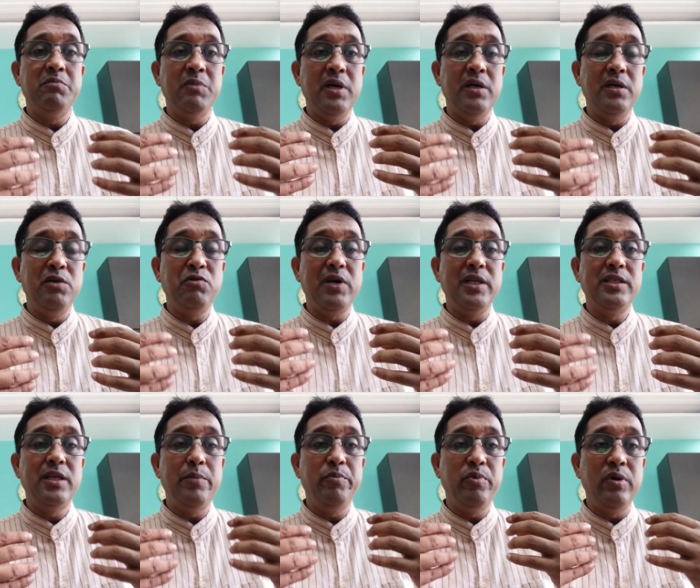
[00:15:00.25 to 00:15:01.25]
you can
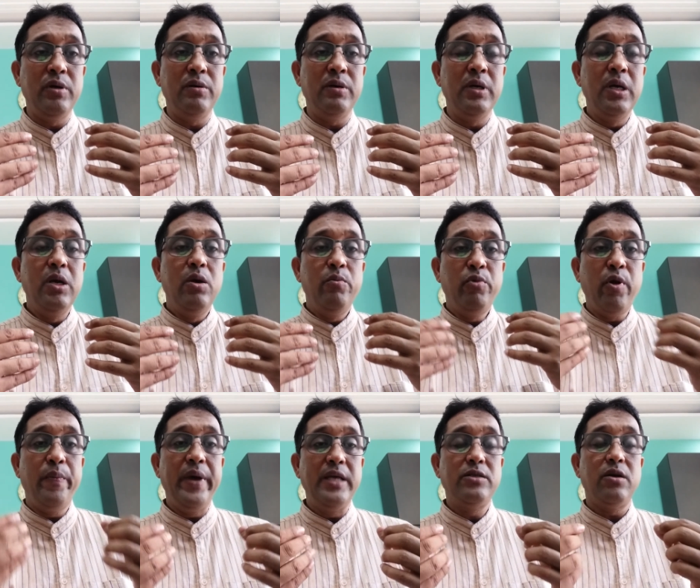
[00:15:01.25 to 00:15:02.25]
say
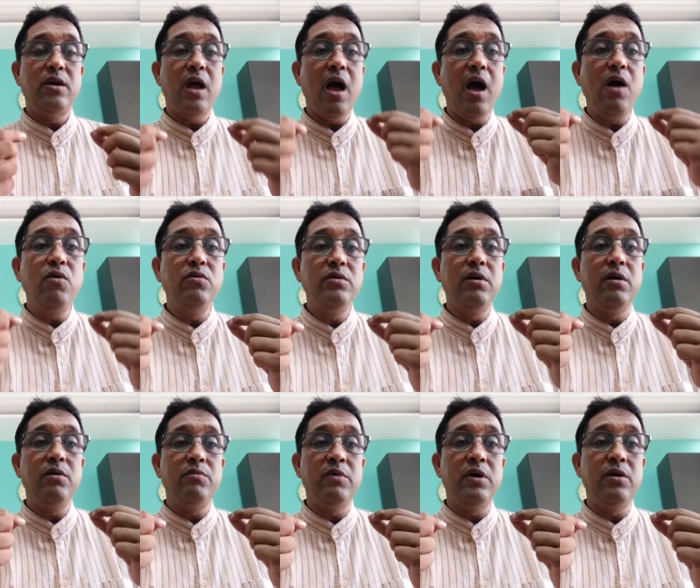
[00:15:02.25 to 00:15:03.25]
profession,
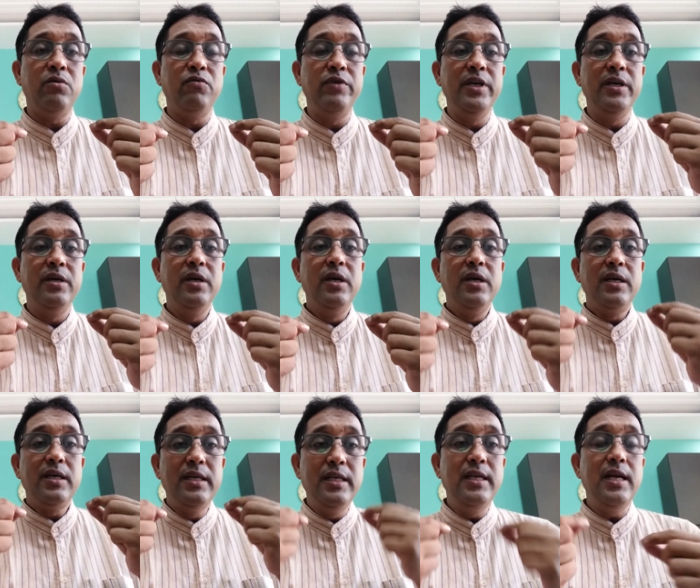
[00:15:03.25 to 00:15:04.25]
how we
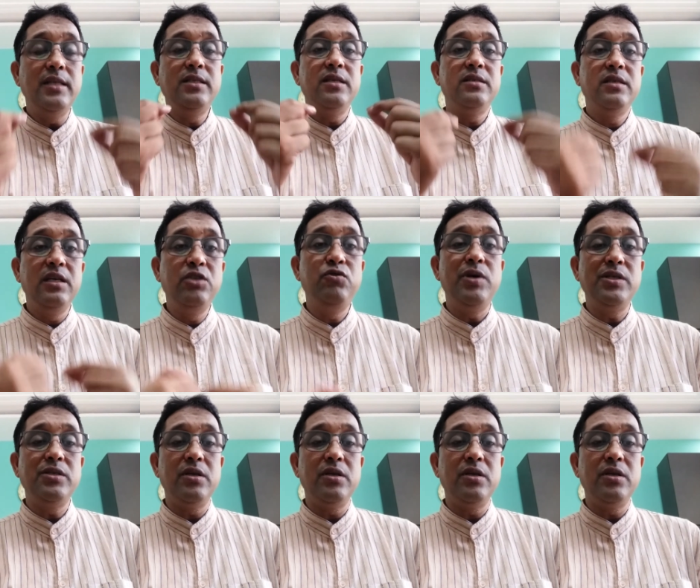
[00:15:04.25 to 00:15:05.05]
create a situation